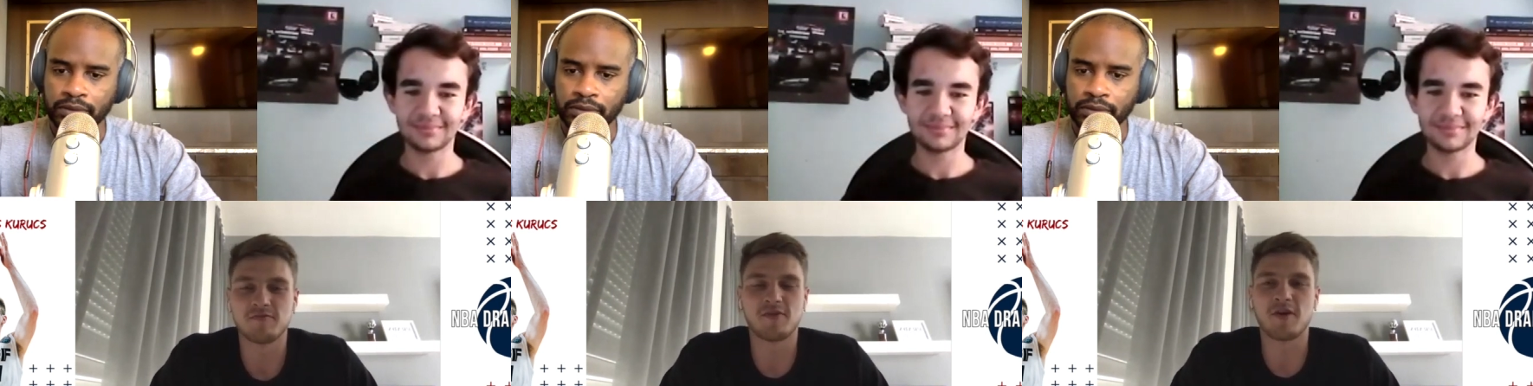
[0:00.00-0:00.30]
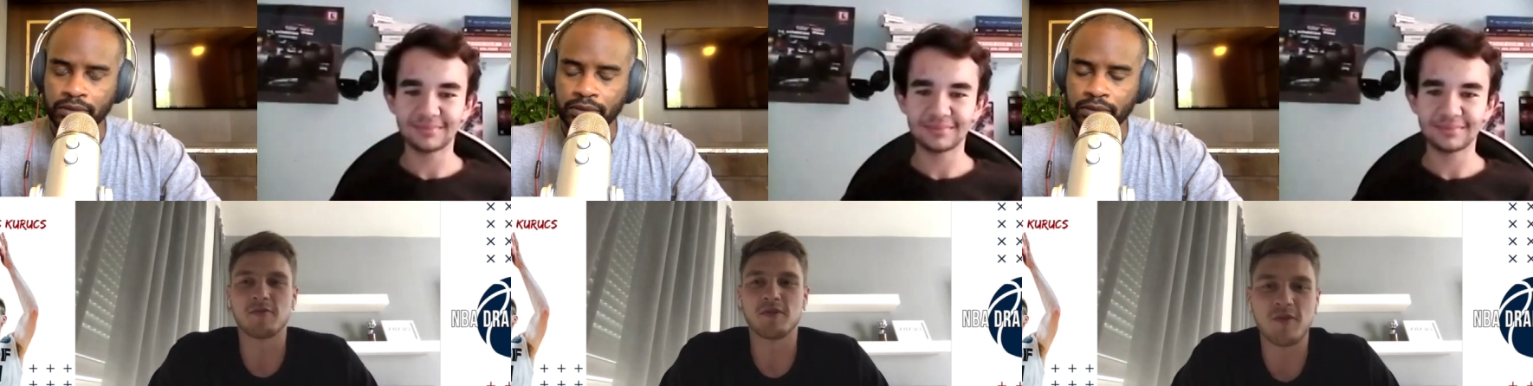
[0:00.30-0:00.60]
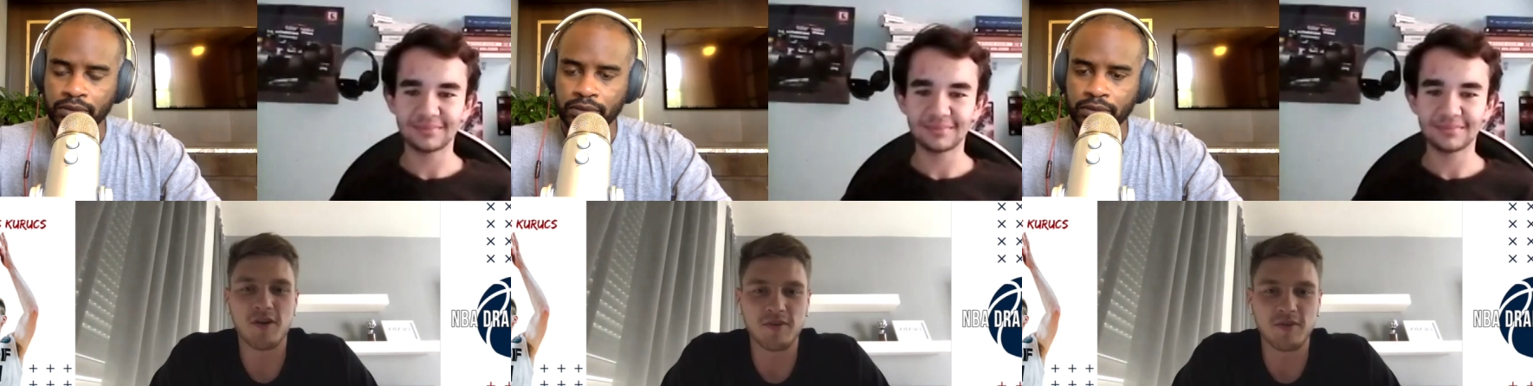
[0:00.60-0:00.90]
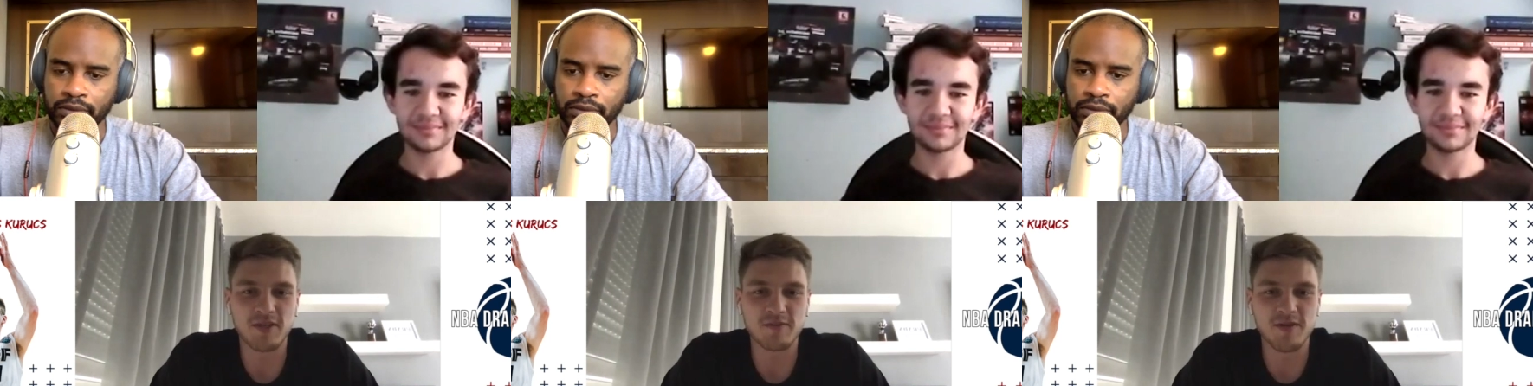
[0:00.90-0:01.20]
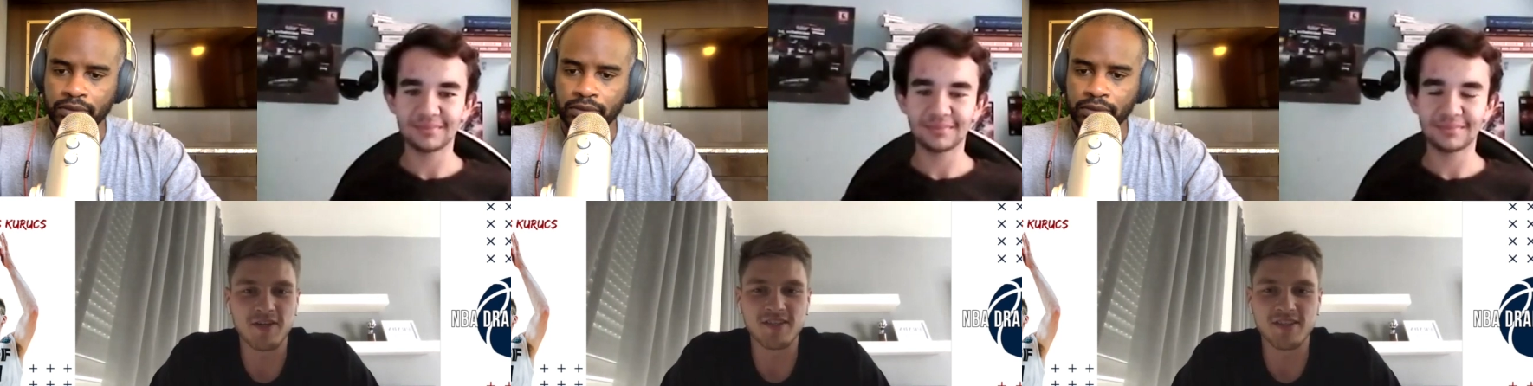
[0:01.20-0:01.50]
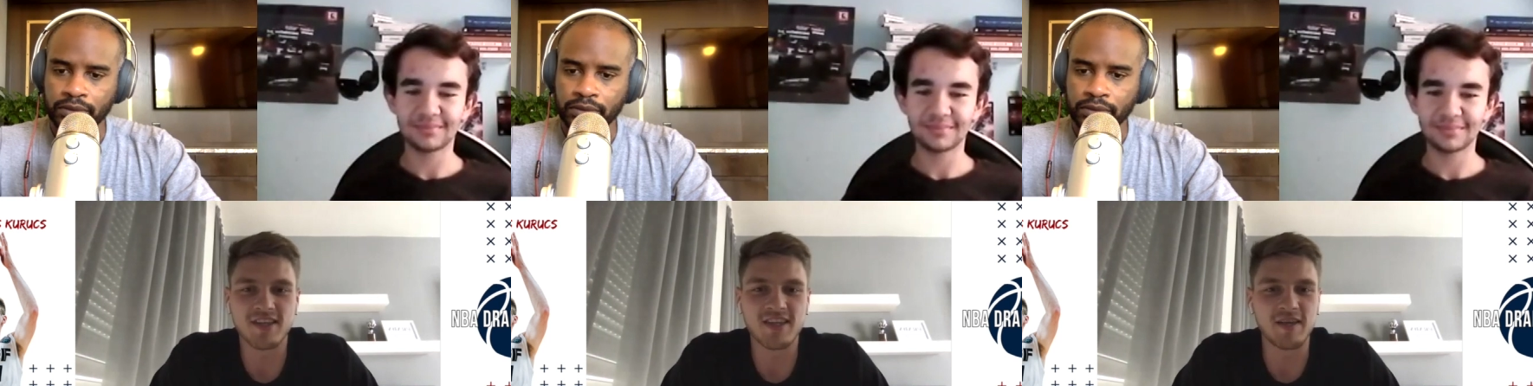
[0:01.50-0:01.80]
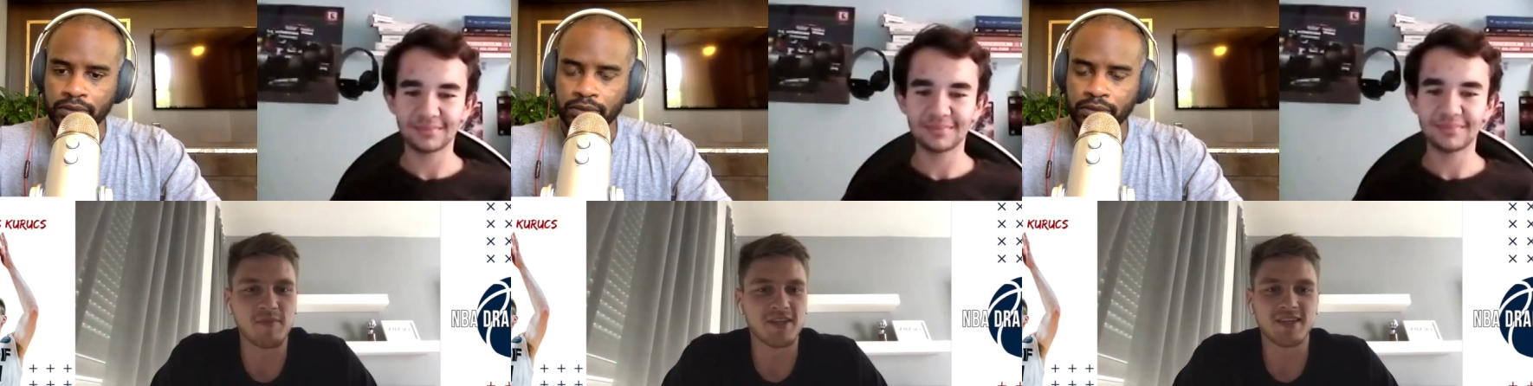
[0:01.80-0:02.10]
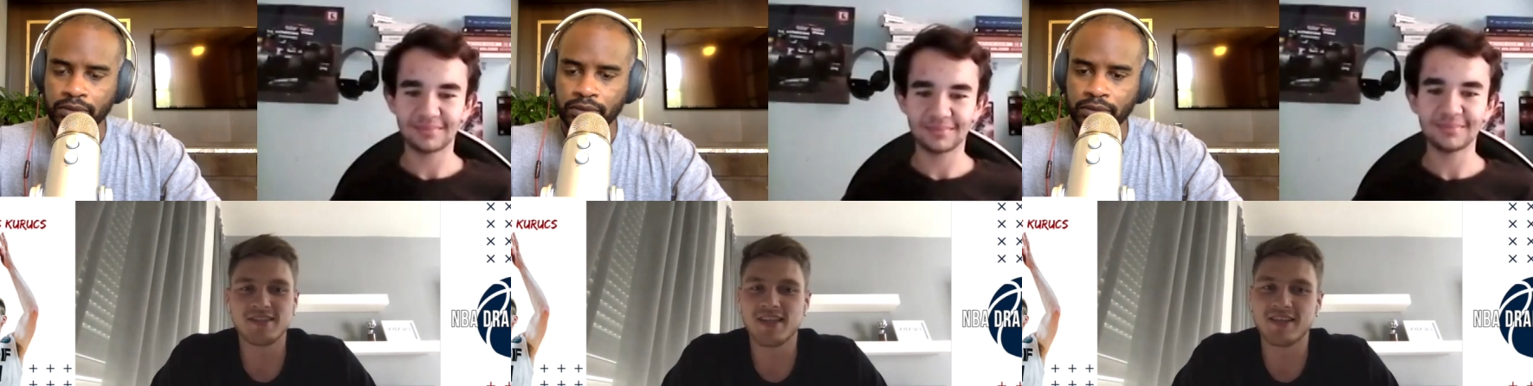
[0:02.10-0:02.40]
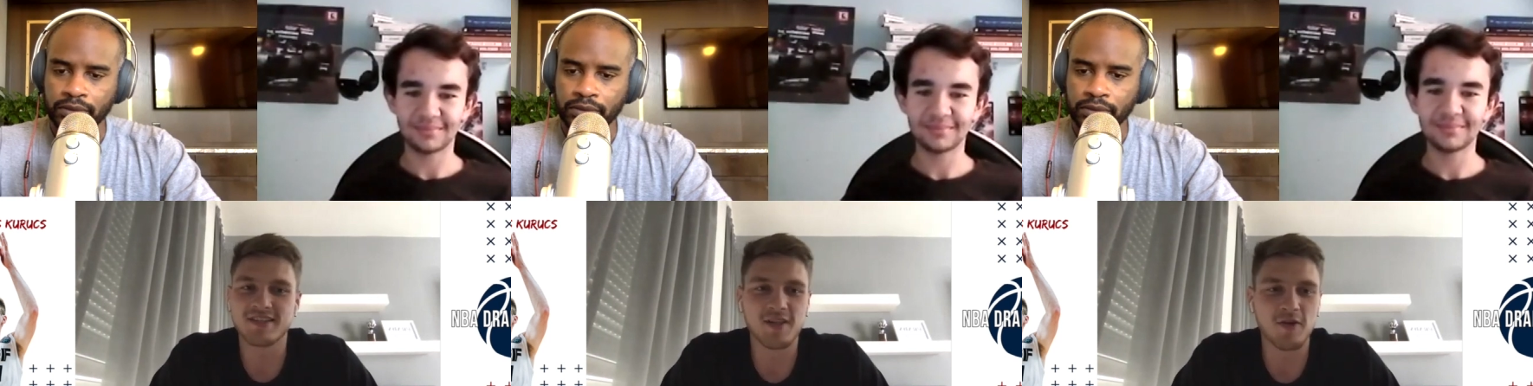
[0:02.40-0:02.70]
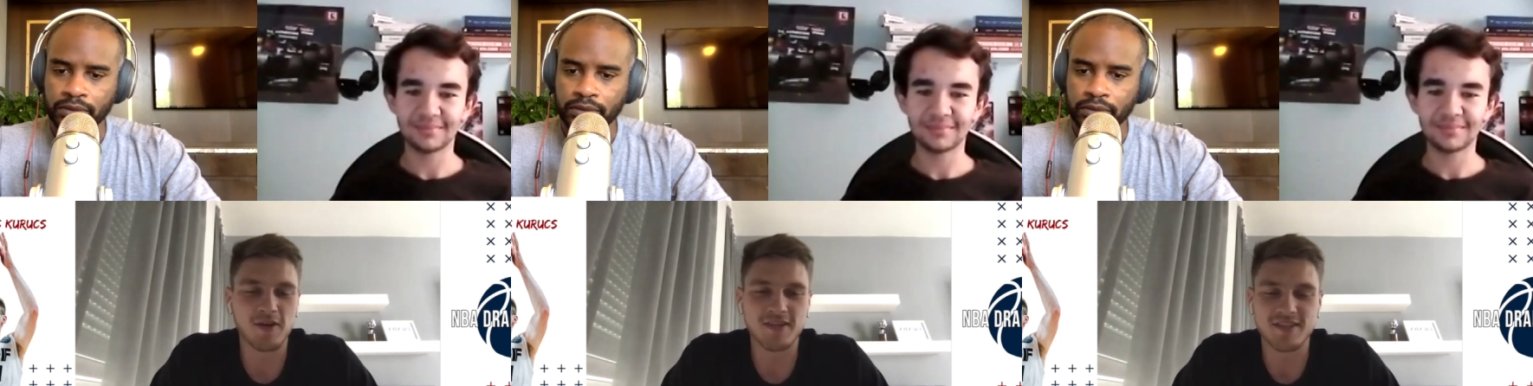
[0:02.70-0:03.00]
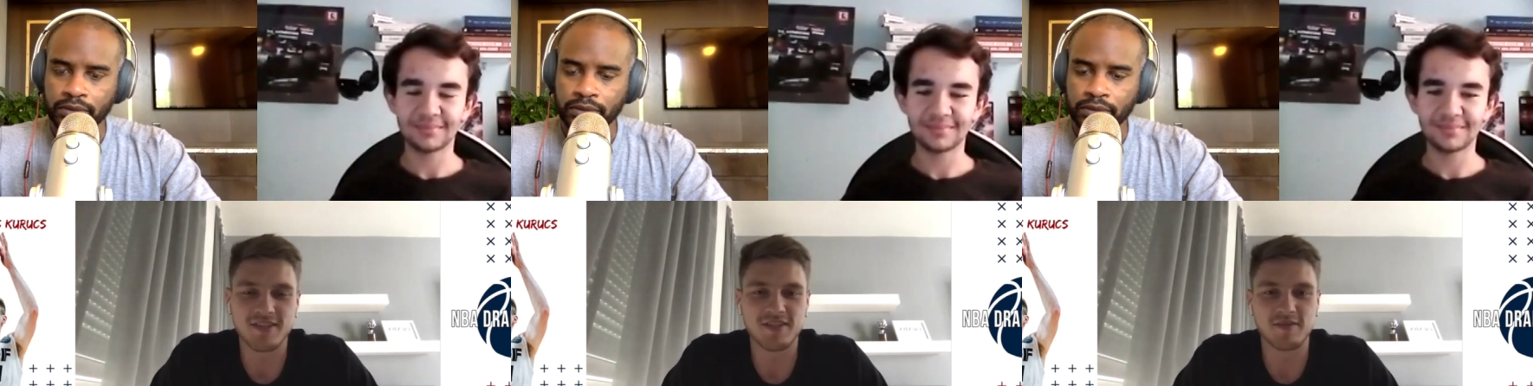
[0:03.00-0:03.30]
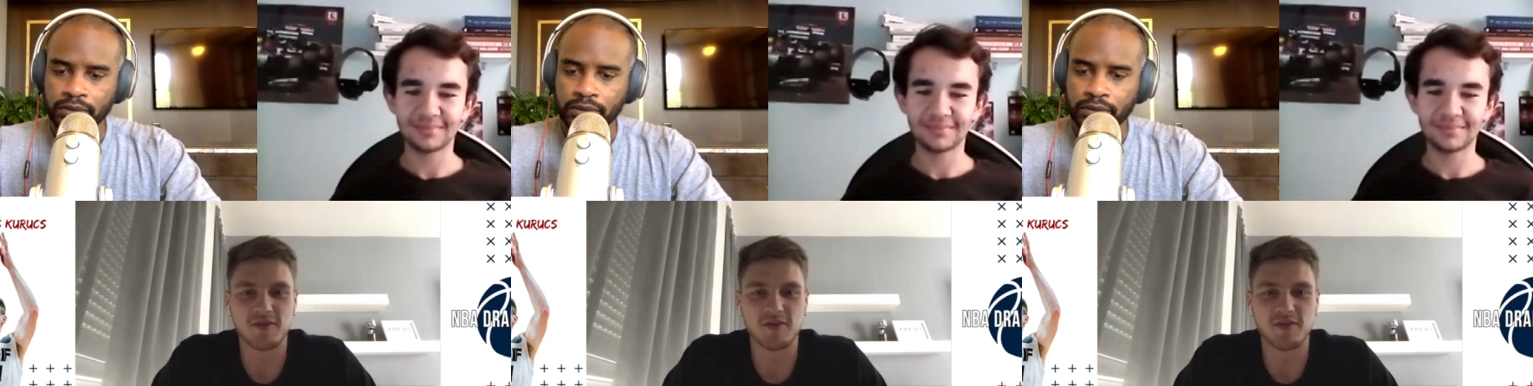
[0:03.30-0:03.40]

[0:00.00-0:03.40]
Speaker 1: probably one of the best players in the team, but he stays the longest in gym.